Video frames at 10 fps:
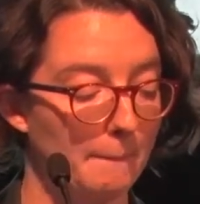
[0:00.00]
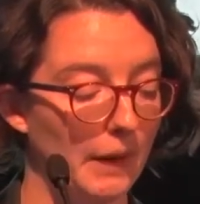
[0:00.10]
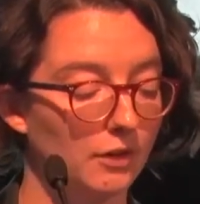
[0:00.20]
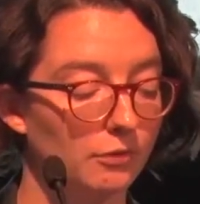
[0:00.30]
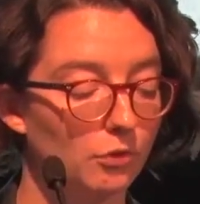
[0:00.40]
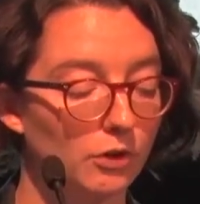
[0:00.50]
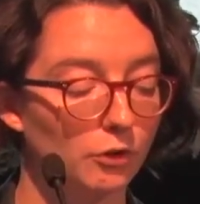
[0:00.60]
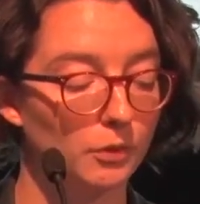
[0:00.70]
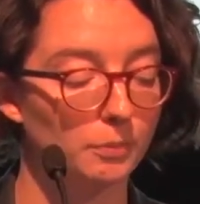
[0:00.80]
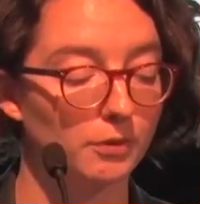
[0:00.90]
And of
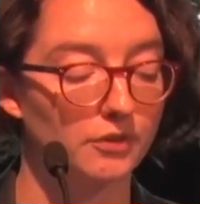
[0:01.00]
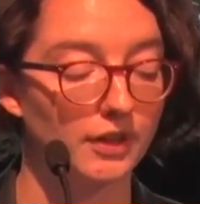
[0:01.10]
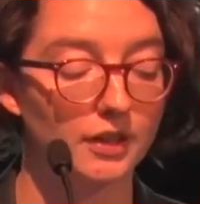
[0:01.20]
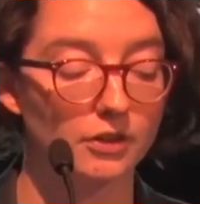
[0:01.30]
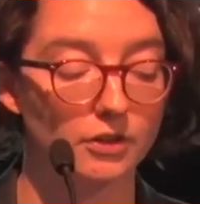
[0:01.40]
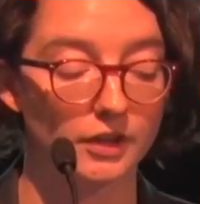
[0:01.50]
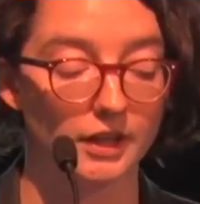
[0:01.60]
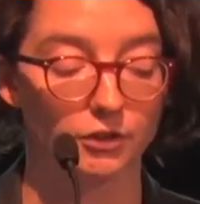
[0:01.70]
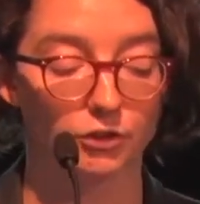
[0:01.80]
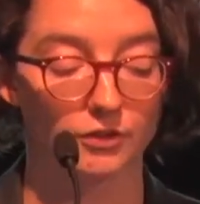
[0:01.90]
course, we're particularly
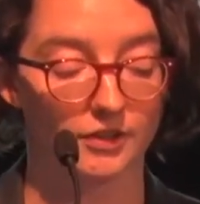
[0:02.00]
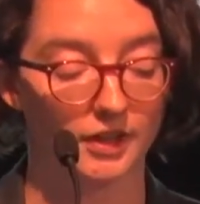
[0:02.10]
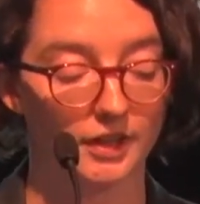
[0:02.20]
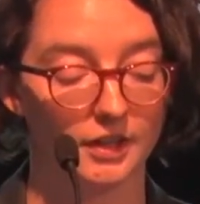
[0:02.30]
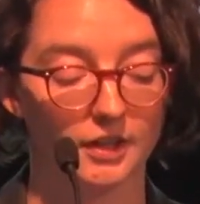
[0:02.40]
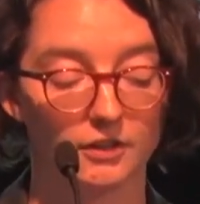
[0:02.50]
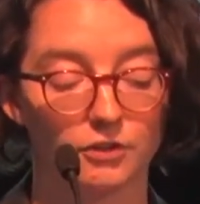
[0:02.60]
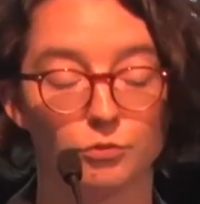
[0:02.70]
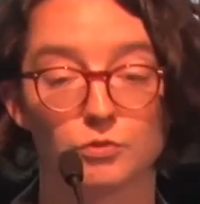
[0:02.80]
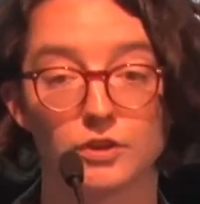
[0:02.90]
interested
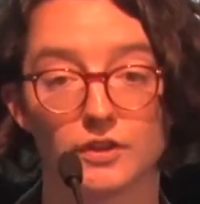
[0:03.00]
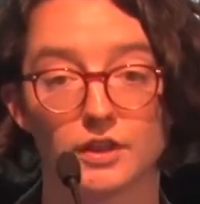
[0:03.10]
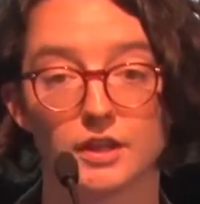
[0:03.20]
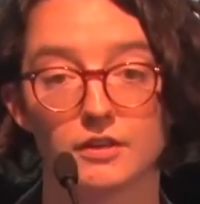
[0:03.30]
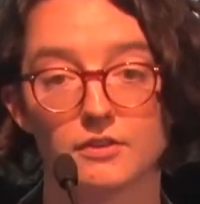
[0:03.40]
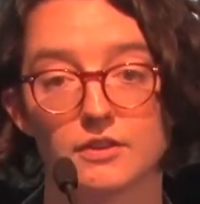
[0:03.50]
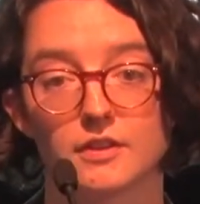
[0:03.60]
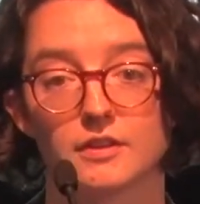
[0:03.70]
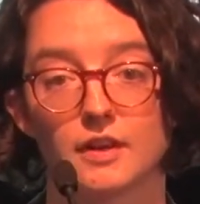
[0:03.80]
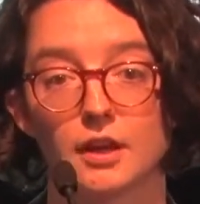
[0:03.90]
in resilience to
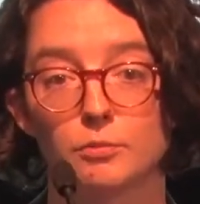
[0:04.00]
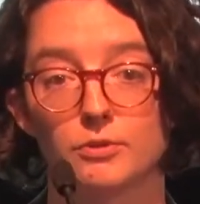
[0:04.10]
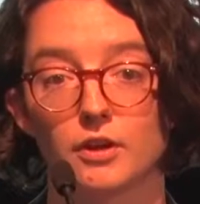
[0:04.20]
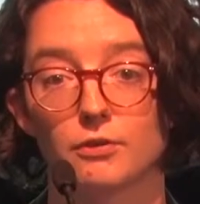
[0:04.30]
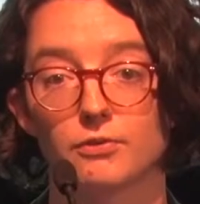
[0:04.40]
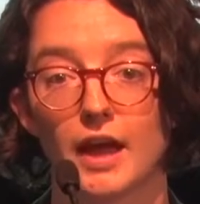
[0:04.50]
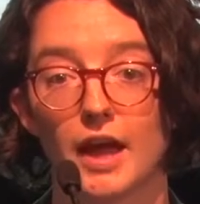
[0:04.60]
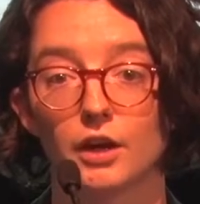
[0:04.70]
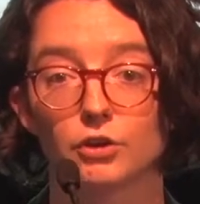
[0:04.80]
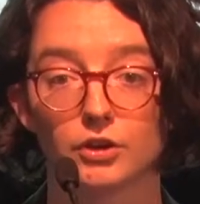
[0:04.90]
the types of
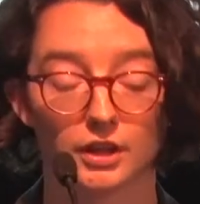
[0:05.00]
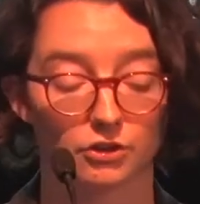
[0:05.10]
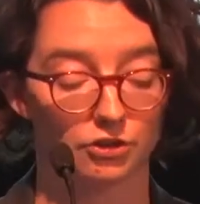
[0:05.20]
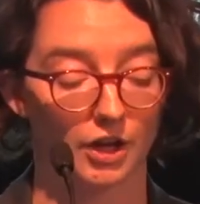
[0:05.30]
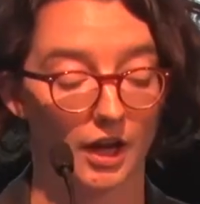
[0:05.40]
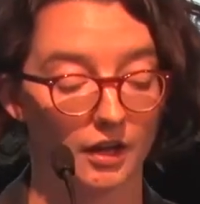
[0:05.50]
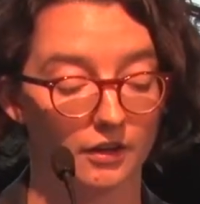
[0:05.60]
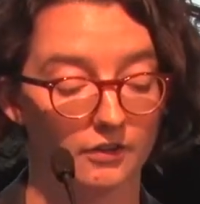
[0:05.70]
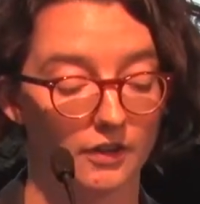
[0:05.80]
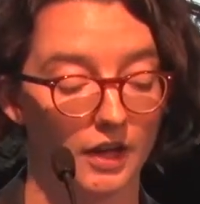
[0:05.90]
aggregate
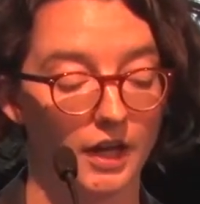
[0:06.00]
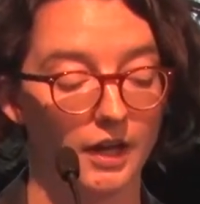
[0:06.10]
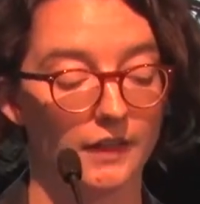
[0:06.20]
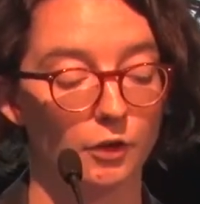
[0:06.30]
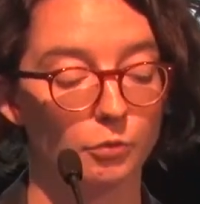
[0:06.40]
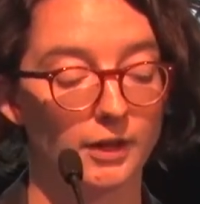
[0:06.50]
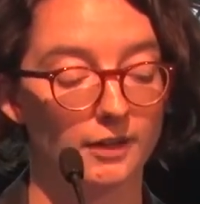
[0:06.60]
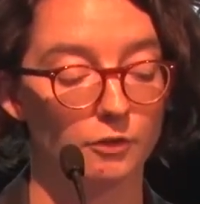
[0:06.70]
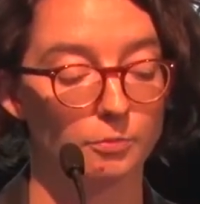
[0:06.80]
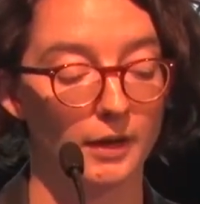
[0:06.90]
shocks that we
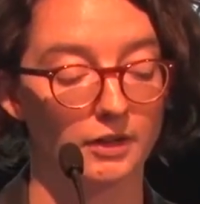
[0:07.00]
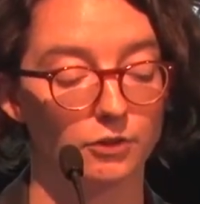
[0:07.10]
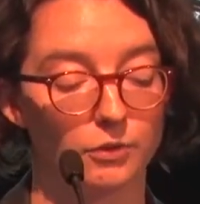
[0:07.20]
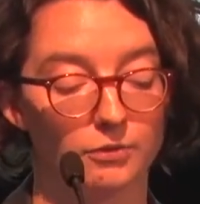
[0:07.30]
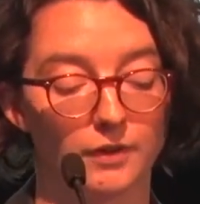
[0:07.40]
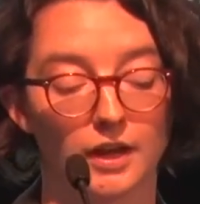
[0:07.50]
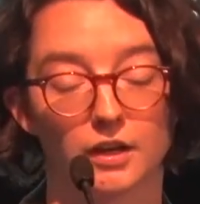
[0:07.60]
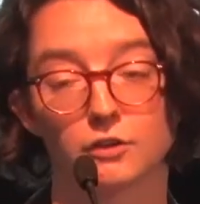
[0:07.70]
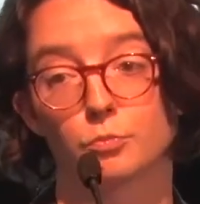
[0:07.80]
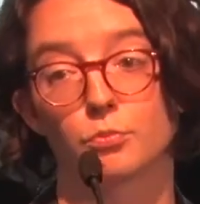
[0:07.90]
expect to
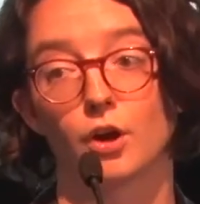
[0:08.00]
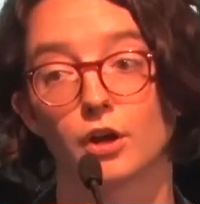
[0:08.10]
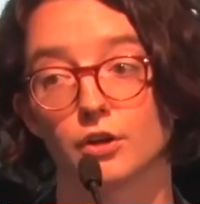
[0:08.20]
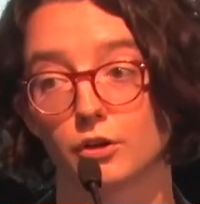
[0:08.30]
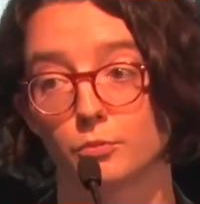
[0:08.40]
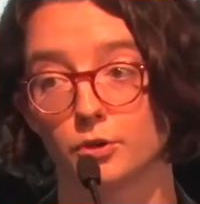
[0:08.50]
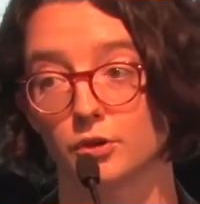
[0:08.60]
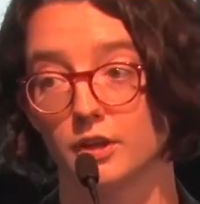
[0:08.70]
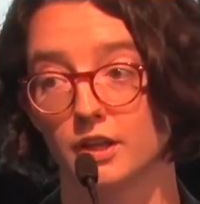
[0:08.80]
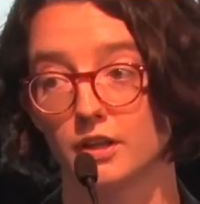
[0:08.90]
affect broader
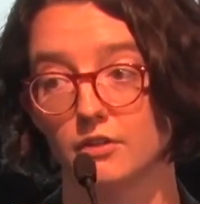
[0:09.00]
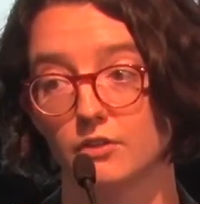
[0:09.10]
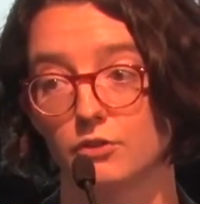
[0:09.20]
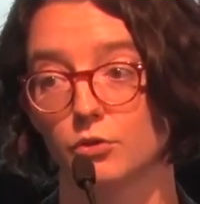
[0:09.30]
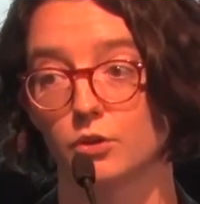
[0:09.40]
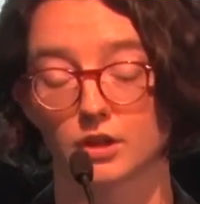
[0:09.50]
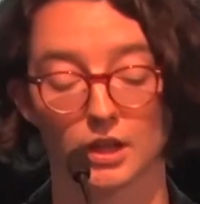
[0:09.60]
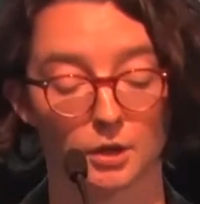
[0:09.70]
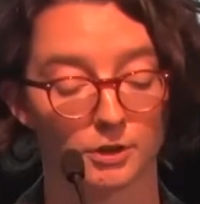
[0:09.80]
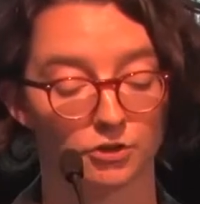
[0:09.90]
communities due to
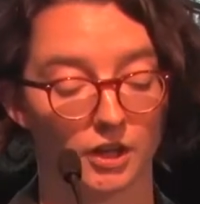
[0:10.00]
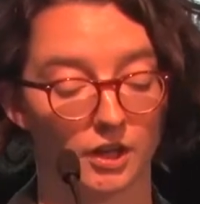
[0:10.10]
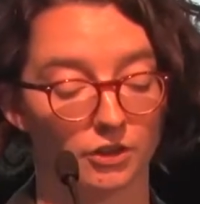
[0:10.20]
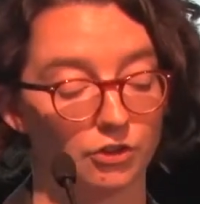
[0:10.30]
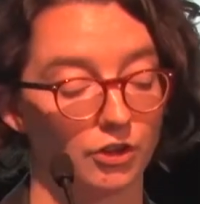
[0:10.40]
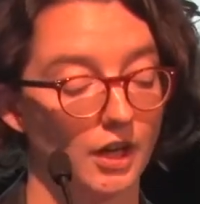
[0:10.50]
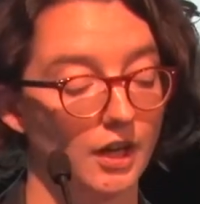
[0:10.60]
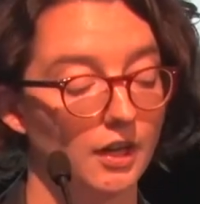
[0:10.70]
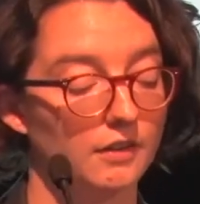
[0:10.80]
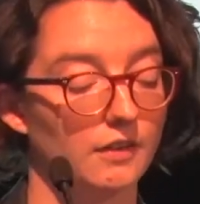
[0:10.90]
climate change,
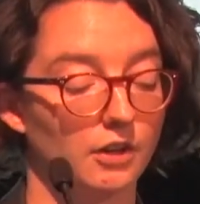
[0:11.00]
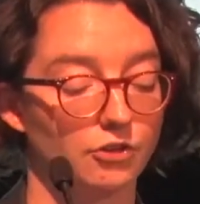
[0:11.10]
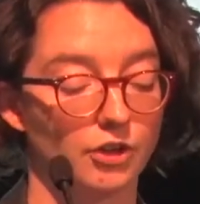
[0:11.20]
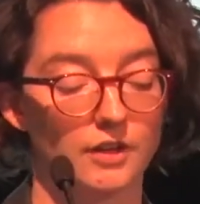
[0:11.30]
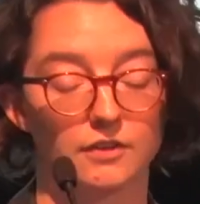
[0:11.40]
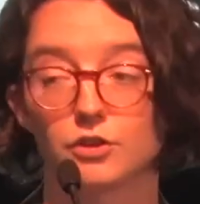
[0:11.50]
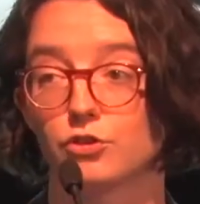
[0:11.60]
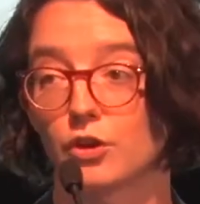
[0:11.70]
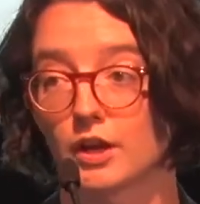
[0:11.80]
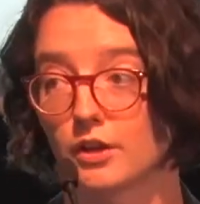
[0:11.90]
such as a
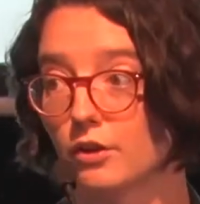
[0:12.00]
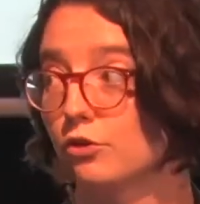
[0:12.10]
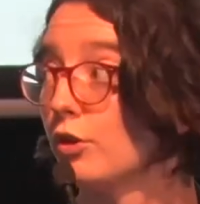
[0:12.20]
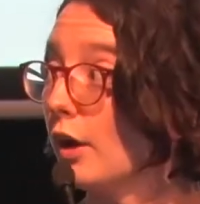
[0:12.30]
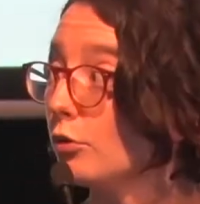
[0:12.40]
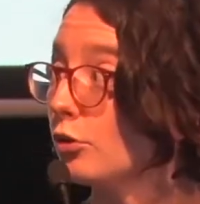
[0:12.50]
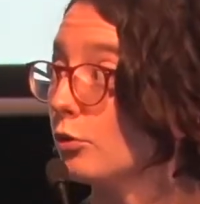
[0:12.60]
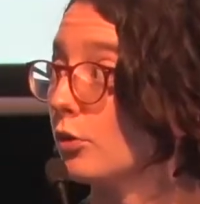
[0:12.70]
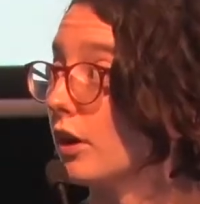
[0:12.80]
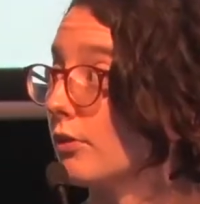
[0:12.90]
drought
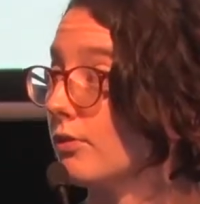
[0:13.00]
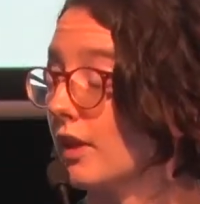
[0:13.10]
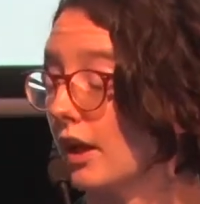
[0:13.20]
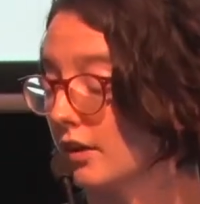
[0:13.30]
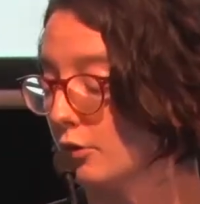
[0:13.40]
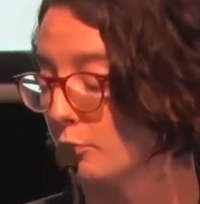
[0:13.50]
or a flood.